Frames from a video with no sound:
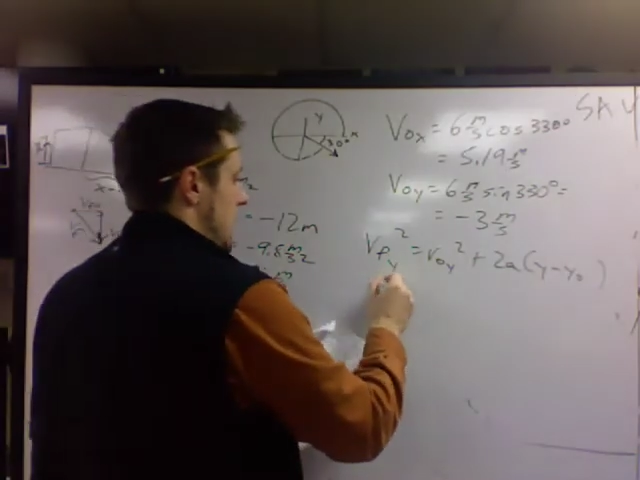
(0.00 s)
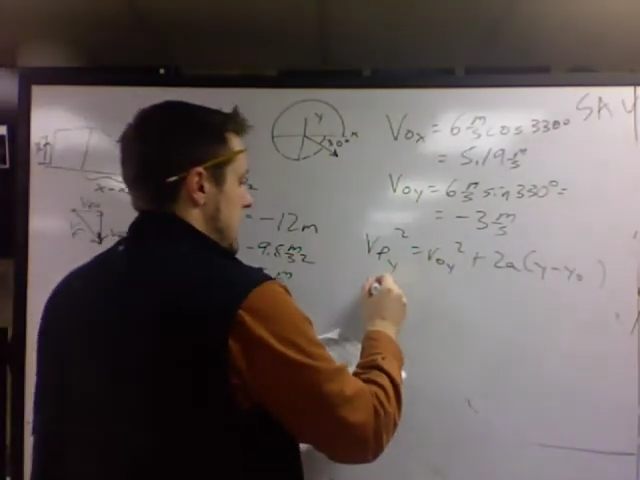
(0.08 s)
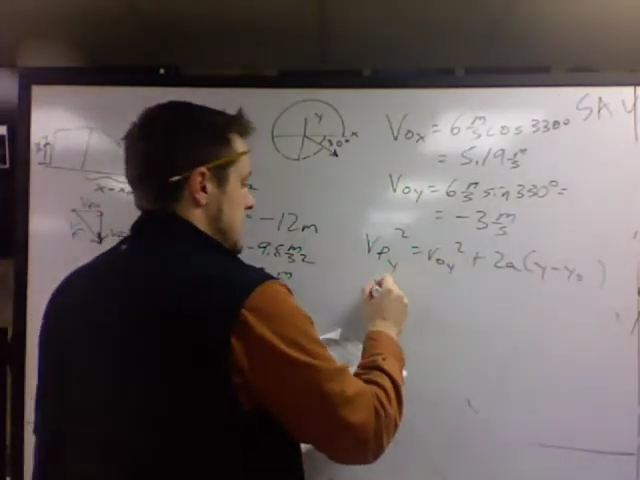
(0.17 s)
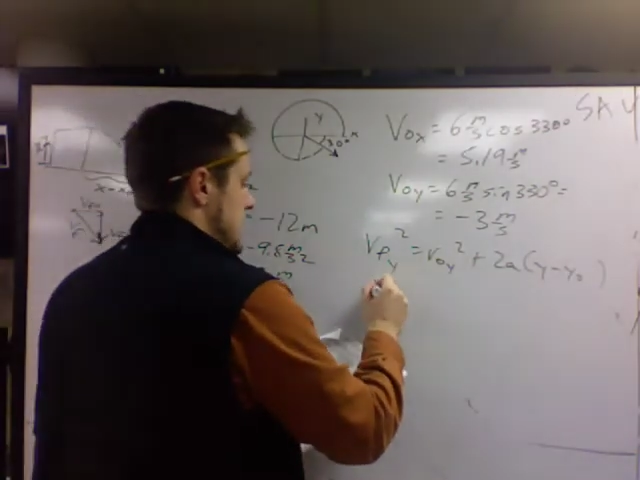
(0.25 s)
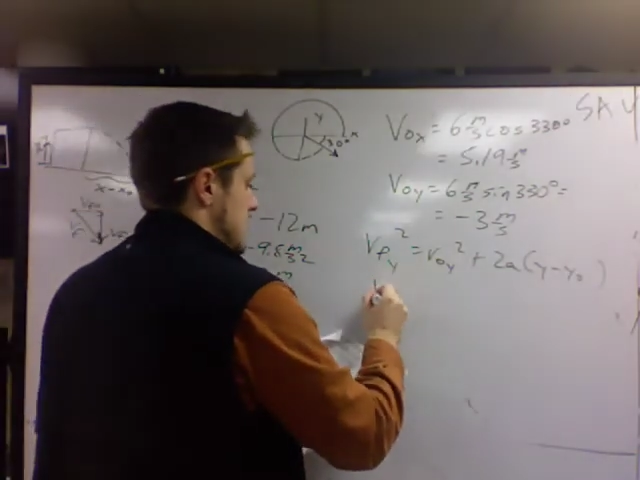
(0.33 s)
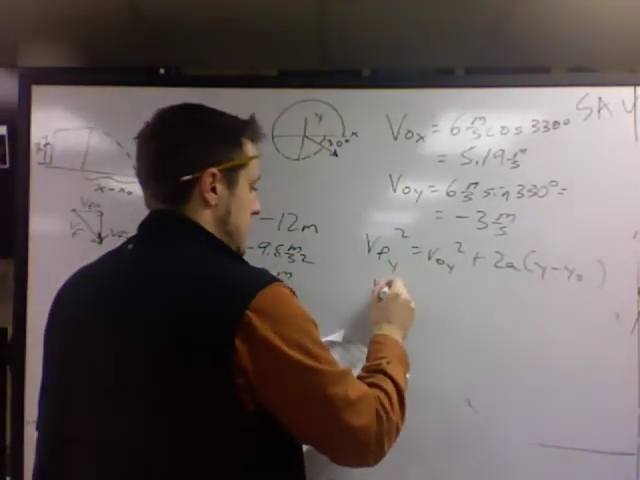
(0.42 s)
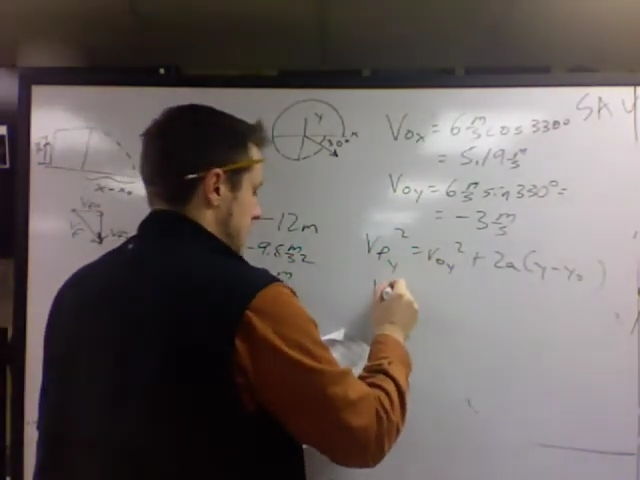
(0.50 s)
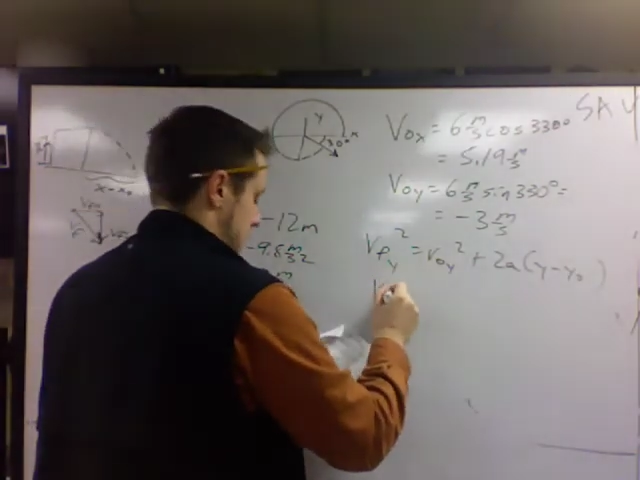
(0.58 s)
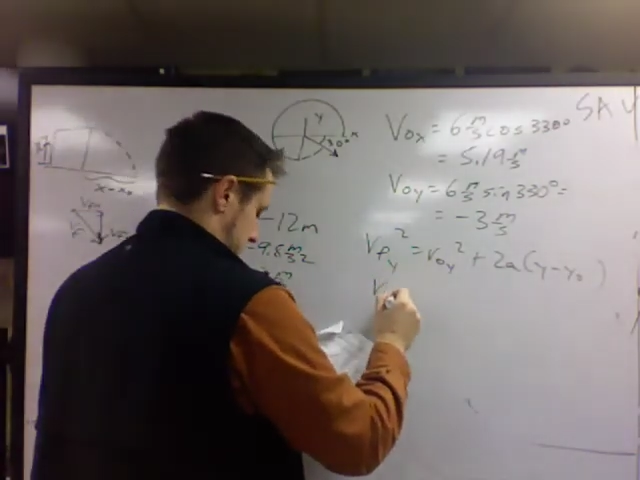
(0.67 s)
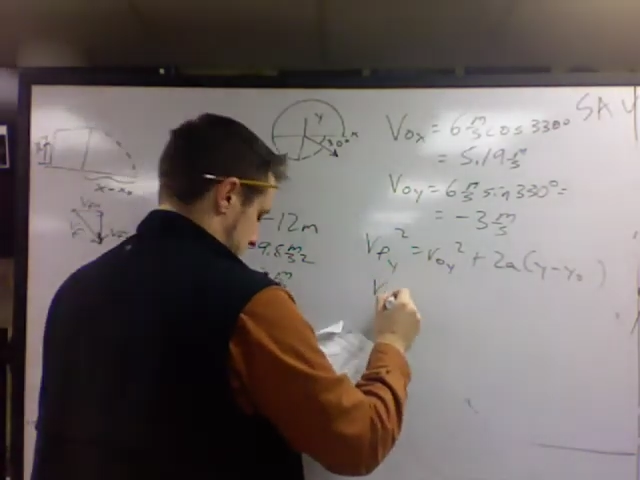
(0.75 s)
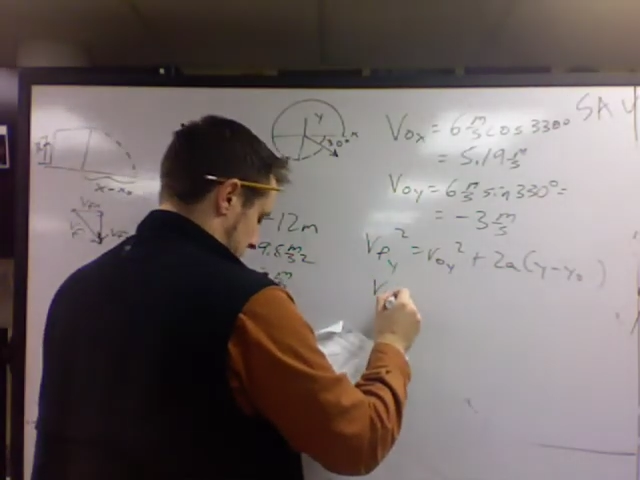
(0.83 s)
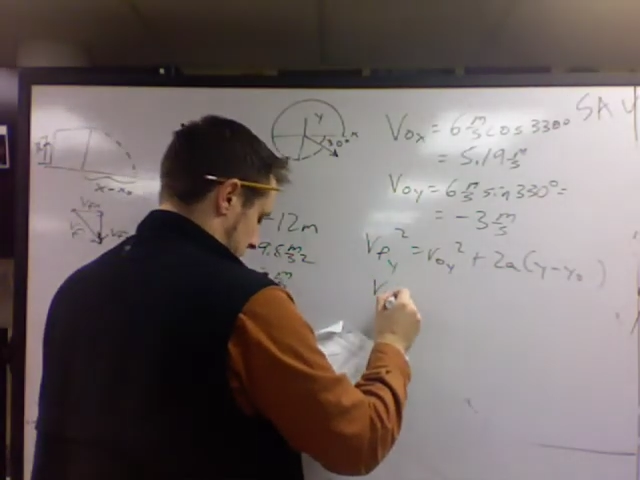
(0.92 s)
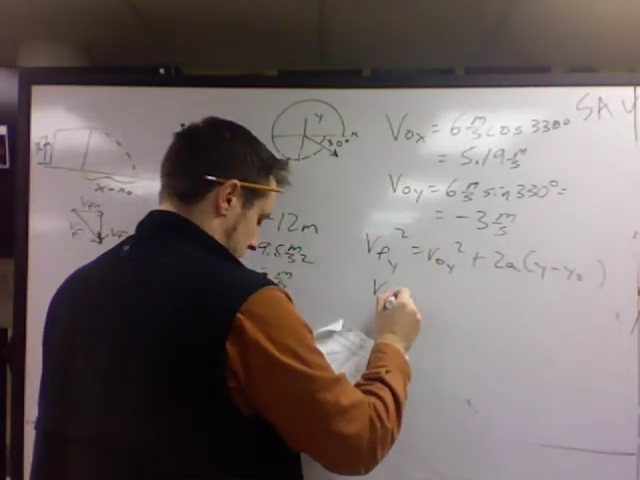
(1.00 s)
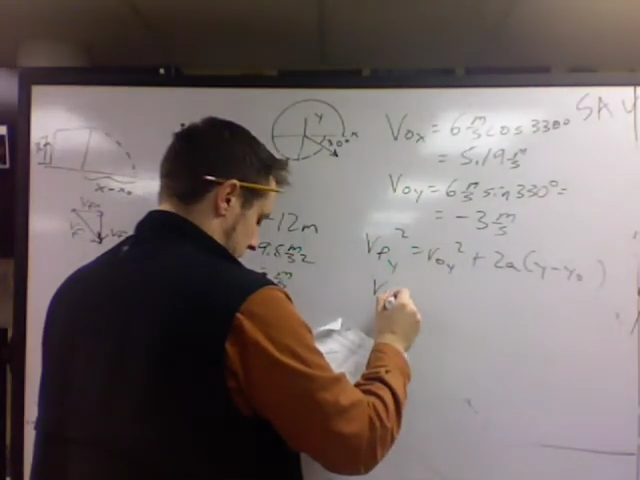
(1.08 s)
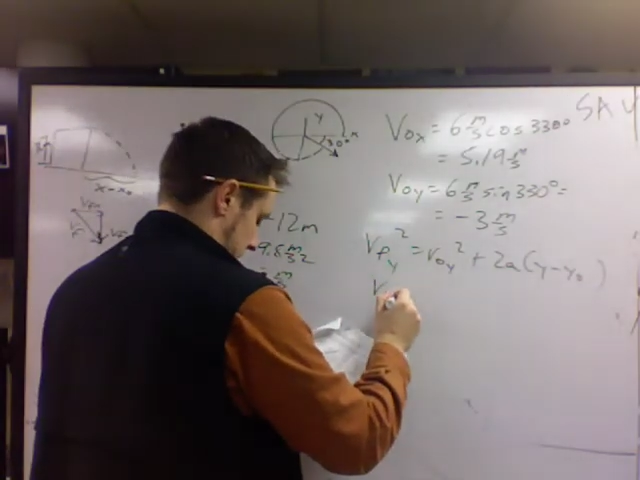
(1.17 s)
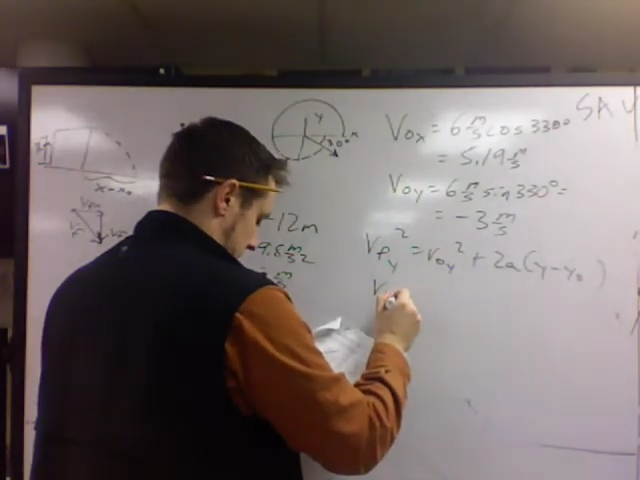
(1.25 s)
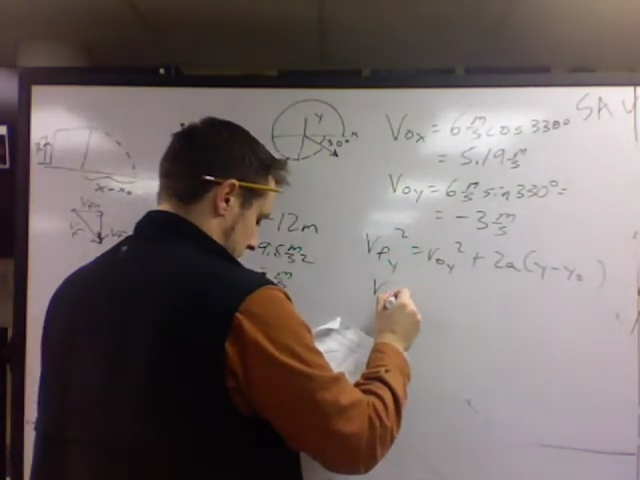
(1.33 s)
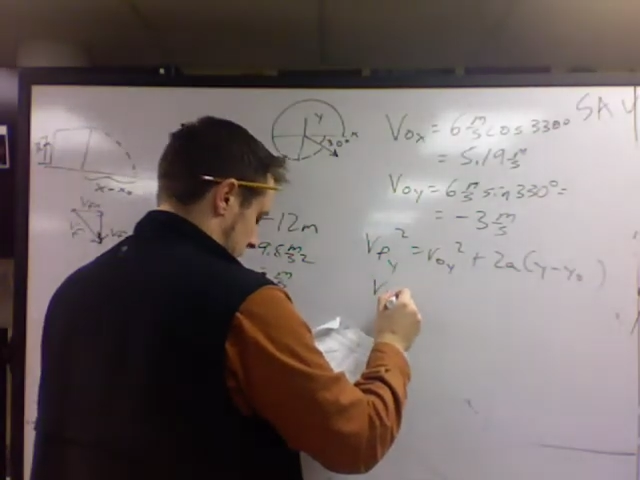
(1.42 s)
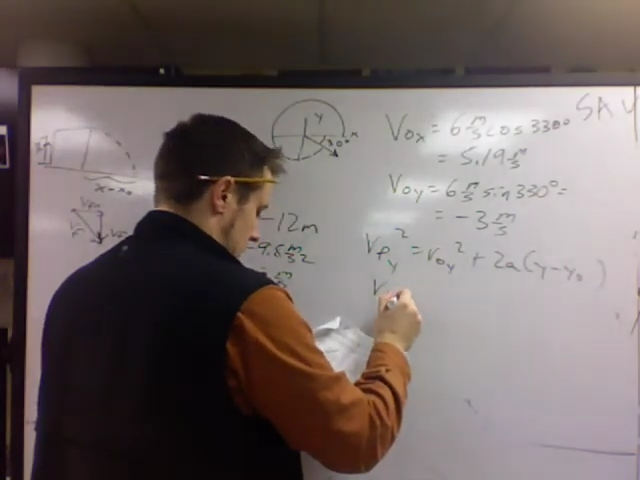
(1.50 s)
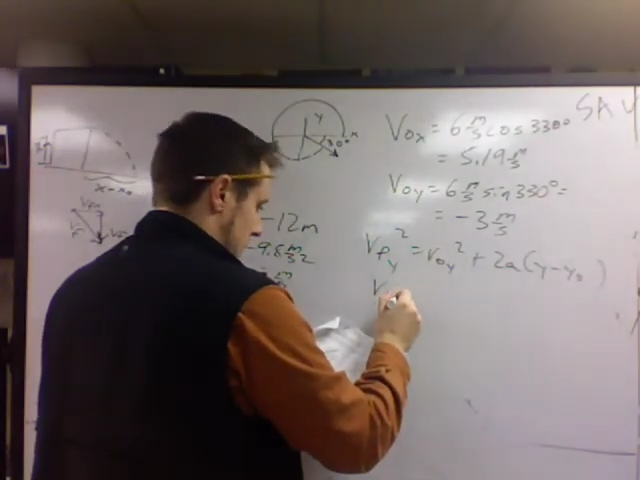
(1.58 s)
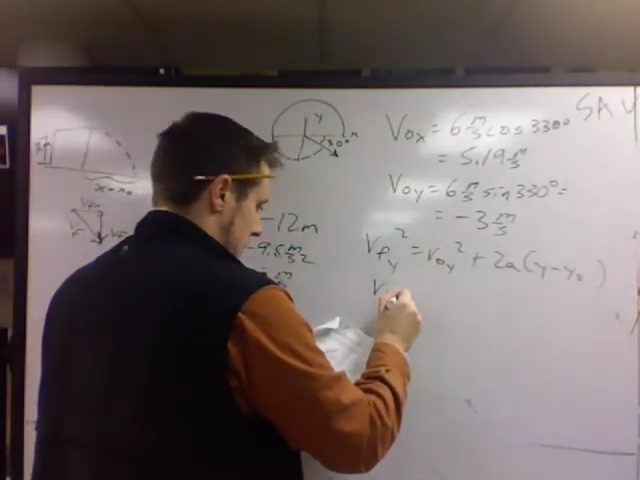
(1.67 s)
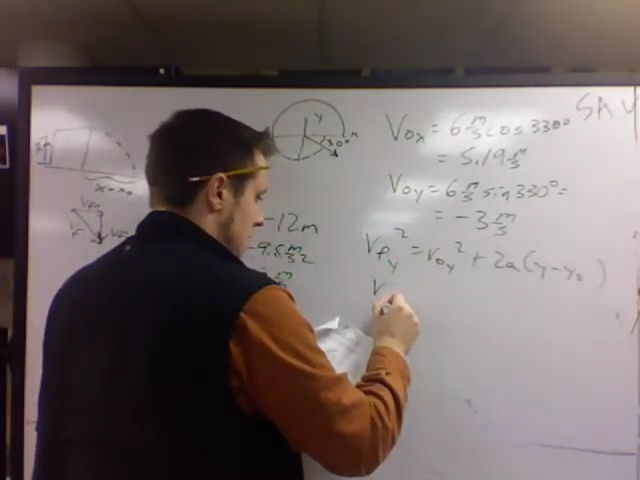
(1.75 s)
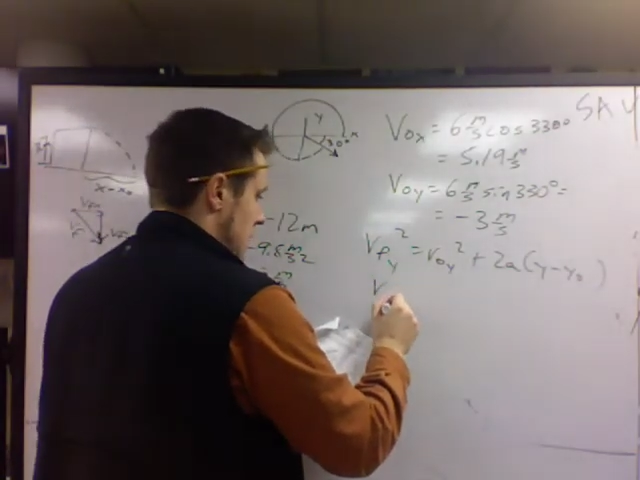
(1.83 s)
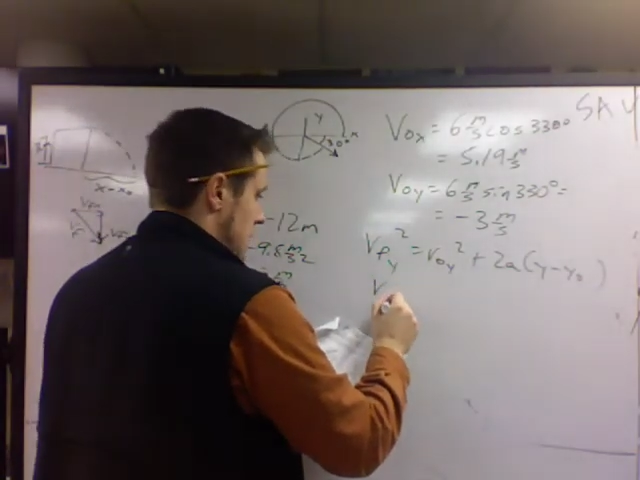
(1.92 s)
y squared, so V
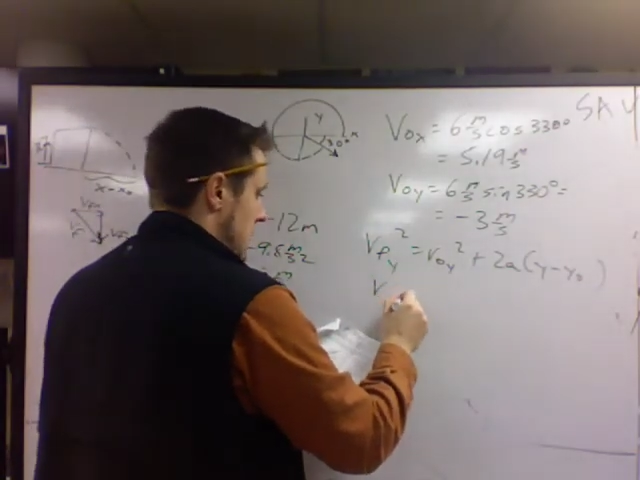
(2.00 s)
final